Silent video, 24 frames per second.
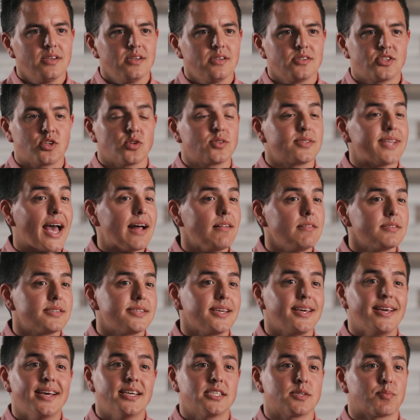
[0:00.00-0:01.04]
So
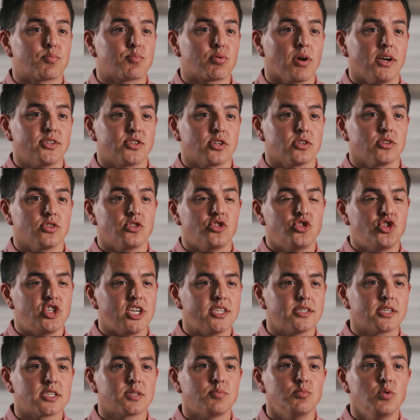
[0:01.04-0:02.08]
silencing his oppressors,
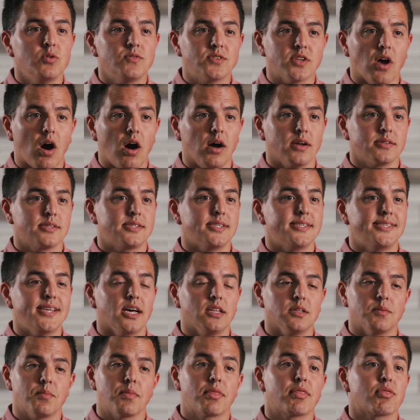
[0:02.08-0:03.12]
Jesus moves on to tell
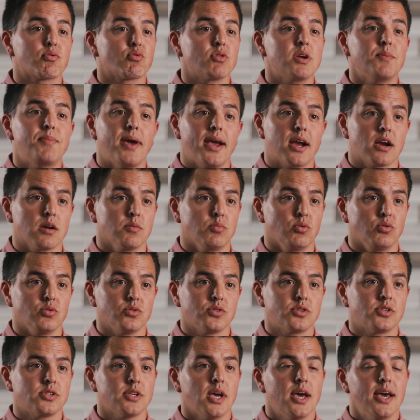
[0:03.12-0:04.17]
them three
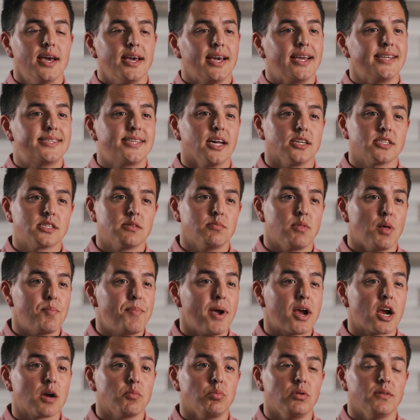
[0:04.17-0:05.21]
parables. He tells them the
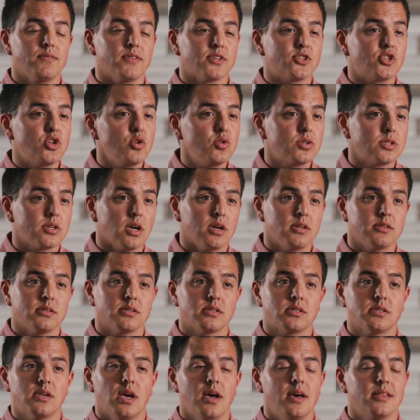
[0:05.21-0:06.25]
parable of the two
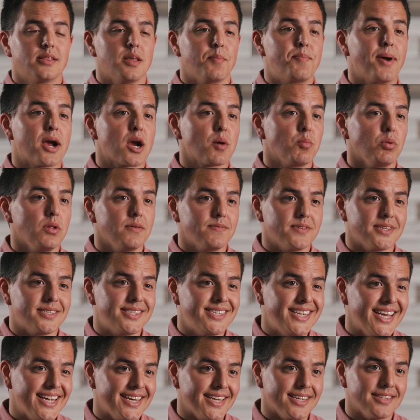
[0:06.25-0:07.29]
sons, the parable of the
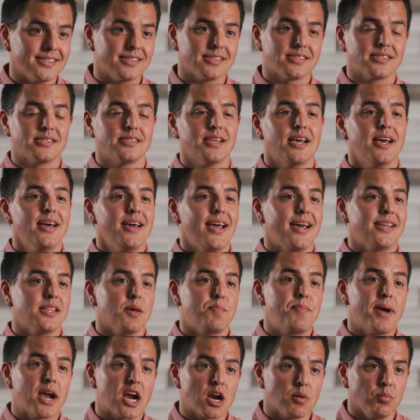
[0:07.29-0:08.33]
tenants, and the
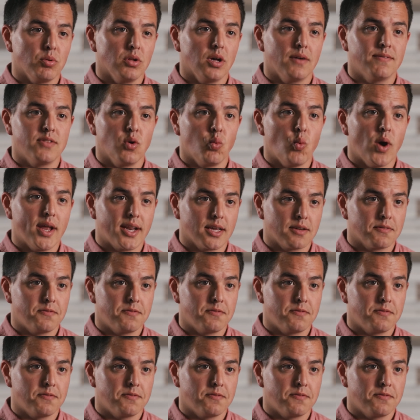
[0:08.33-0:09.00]
parable of the wedding